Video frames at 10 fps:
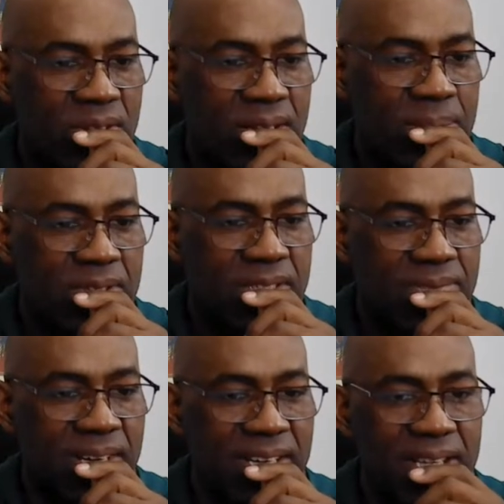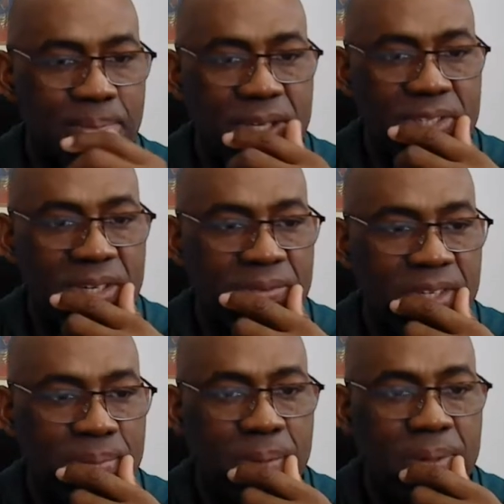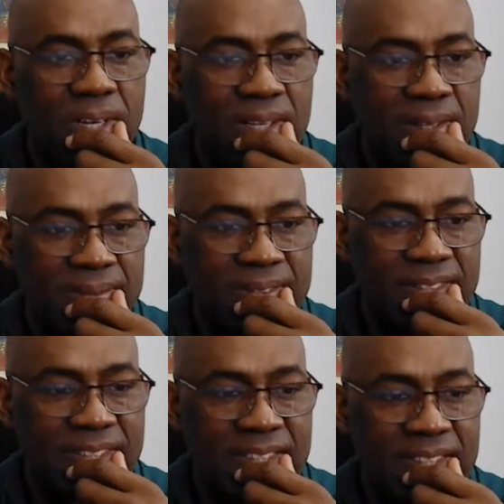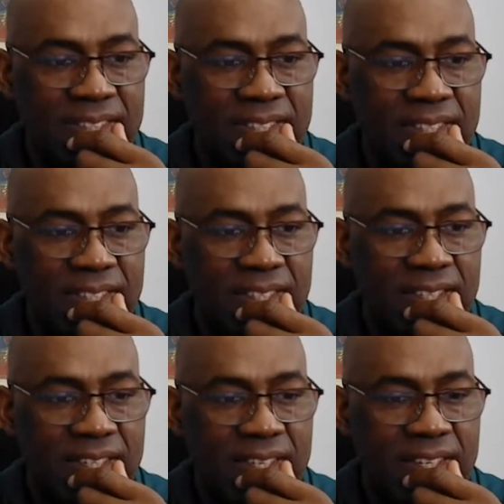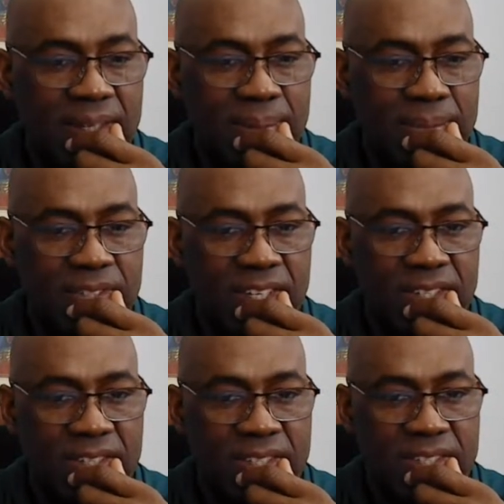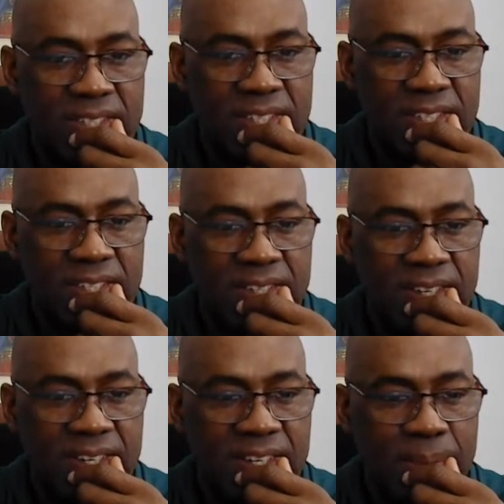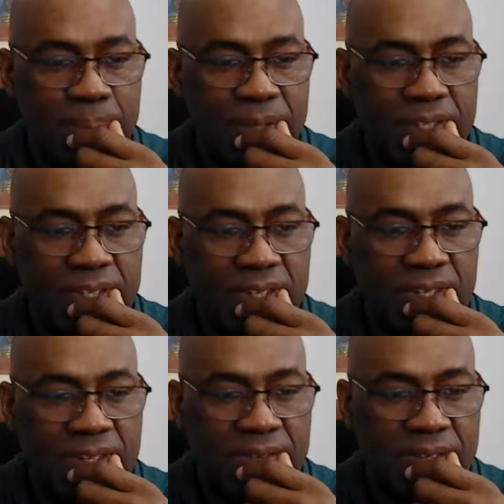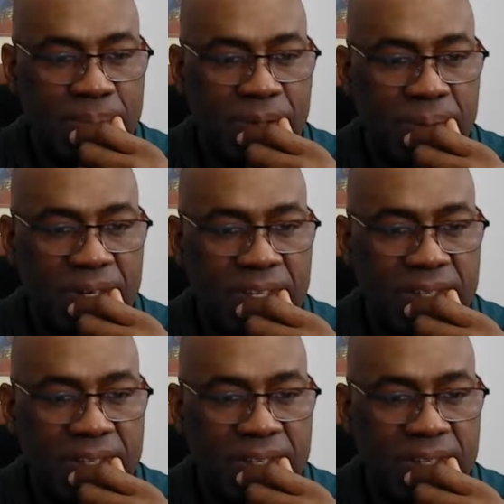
Let me see if I can get a picture of it properly. I'm trying to see if I can get a picture of it properly.